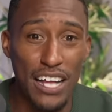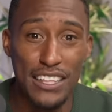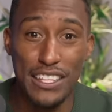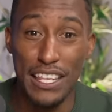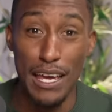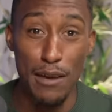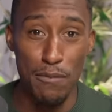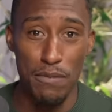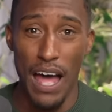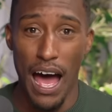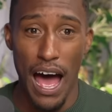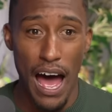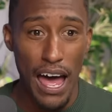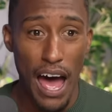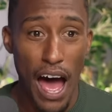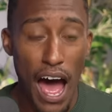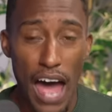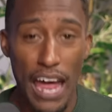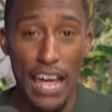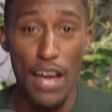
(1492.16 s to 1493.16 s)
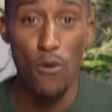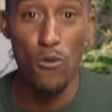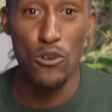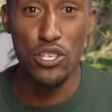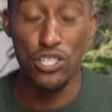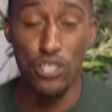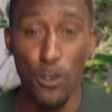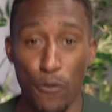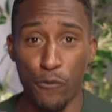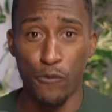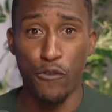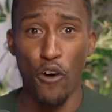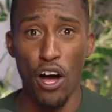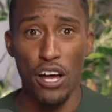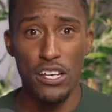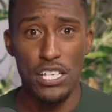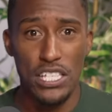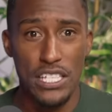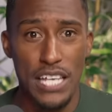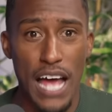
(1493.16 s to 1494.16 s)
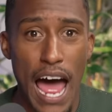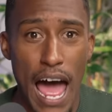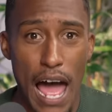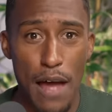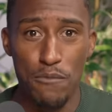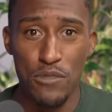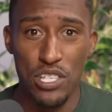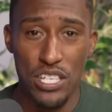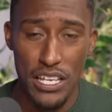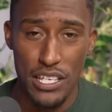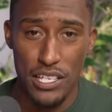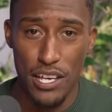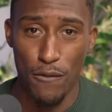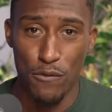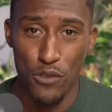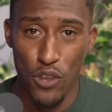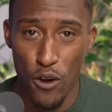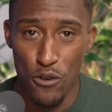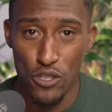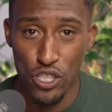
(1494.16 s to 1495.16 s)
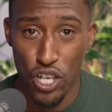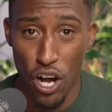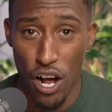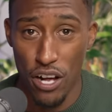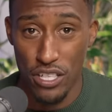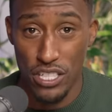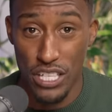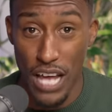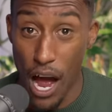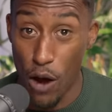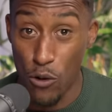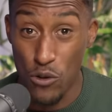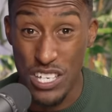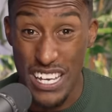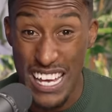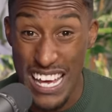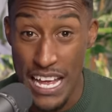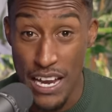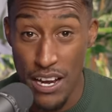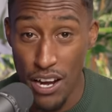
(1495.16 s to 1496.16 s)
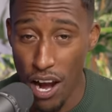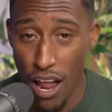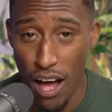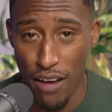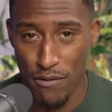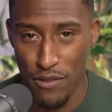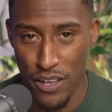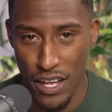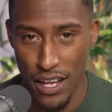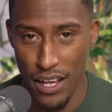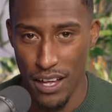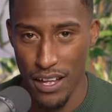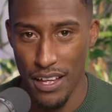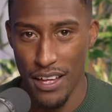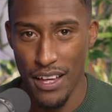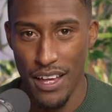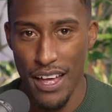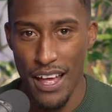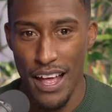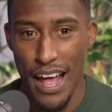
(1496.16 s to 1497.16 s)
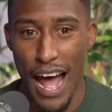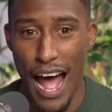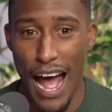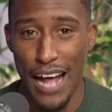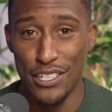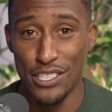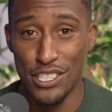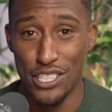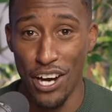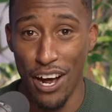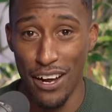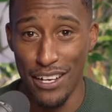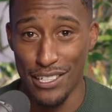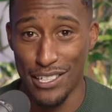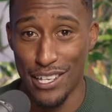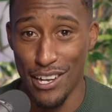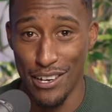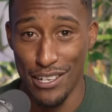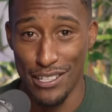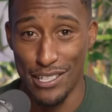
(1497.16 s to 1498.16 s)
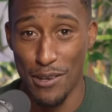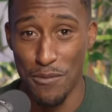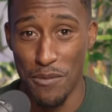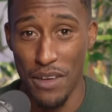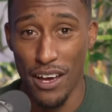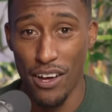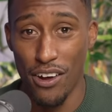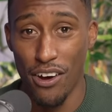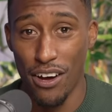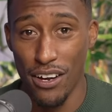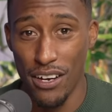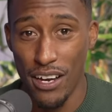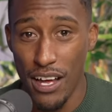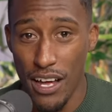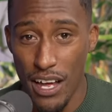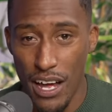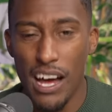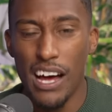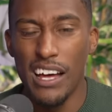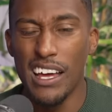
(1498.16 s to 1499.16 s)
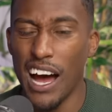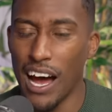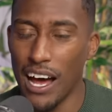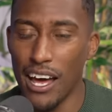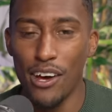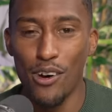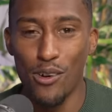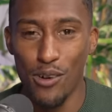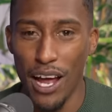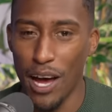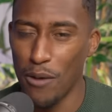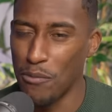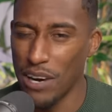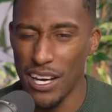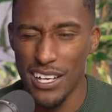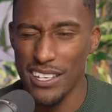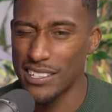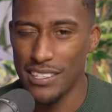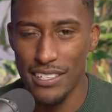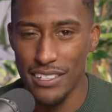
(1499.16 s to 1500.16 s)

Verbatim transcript: no, deep that. It was the first time since I've known Chunkz that I was in love, yeah. And Chunkz looks at me and gone, yeah, I hear all that, but